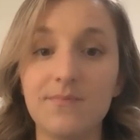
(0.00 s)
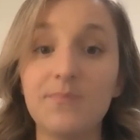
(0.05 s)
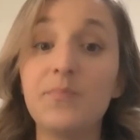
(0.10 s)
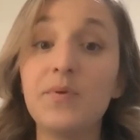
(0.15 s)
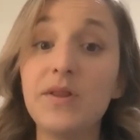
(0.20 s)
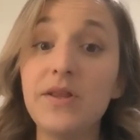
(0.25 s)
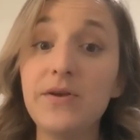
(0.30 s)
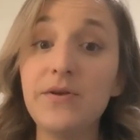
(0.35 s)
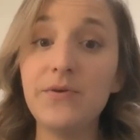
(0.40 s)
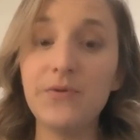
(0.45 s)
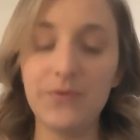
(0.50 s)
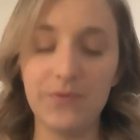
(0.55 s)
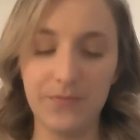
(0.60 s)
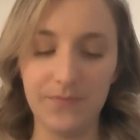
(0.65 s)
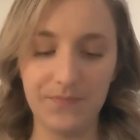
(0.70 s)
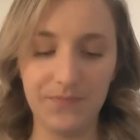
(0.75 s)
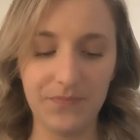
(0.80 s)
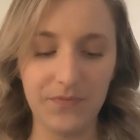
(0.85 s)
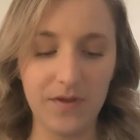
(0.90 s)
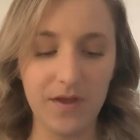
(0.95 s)
Blue.
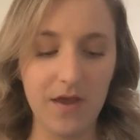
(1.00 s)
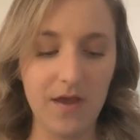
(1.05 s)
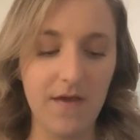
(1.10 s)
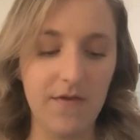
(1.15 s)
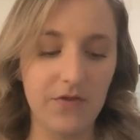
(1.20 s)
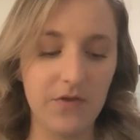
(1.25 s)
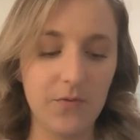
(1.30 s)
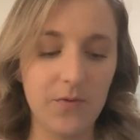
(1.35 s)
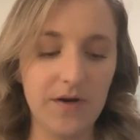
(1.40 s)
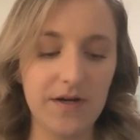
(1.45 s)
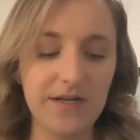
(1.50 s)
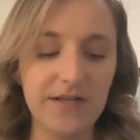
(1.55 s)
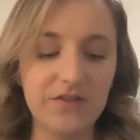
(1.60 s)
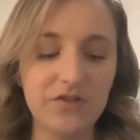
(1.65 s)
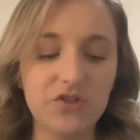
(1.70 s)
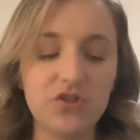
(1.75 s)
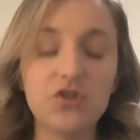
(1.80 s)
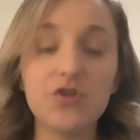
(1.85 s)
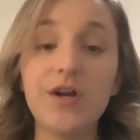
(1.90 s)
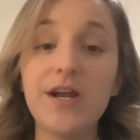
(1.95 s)
The word
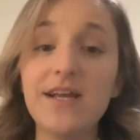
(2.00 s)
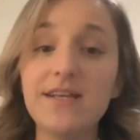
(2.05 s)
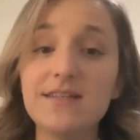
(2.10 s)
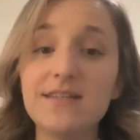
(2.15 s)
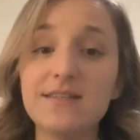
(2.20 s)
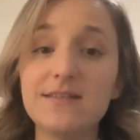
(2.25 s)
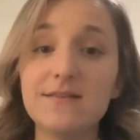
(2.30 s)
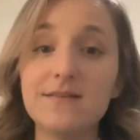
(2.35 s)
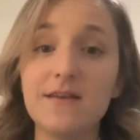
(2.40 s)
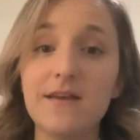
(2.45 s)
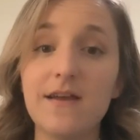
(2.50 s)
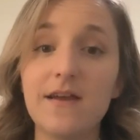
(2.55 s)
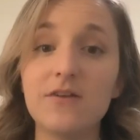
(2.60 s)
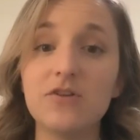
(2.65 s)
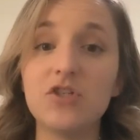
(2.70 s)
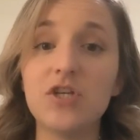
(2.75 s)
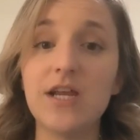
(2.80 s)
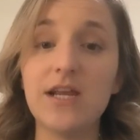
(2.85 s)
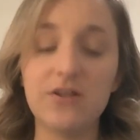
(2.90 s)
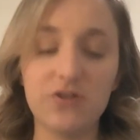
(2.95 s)
is trace.
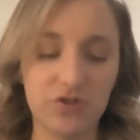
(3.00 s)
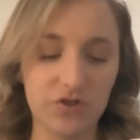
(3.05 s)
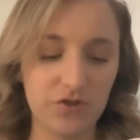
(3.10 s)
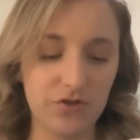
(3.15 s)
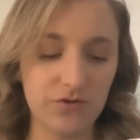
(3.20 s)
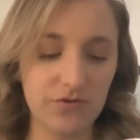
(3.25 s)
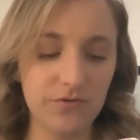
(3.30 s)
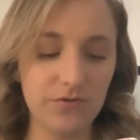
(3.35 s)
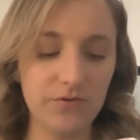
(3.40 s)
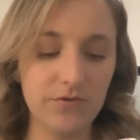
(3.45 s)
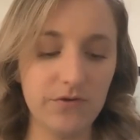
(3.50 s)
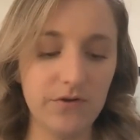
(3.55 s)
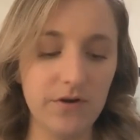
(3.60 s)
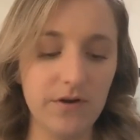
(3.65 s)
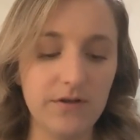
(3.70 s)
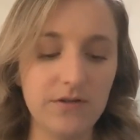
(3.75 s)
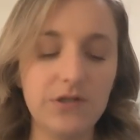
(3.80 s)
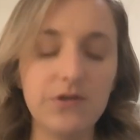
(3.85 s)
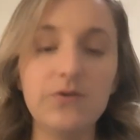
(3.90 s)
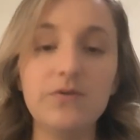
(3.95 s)
Change tr
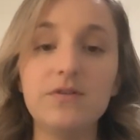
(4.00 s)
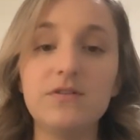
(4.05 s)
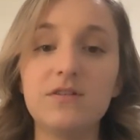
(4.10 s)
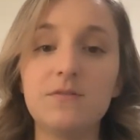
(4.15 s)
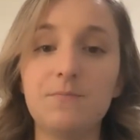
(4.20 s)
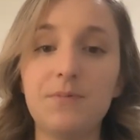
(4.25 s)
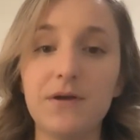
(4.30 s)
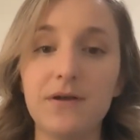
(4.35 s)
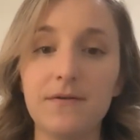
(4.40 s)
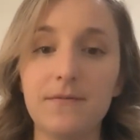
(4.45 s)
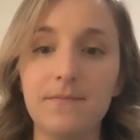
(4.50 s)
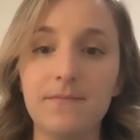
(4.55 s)
to sp.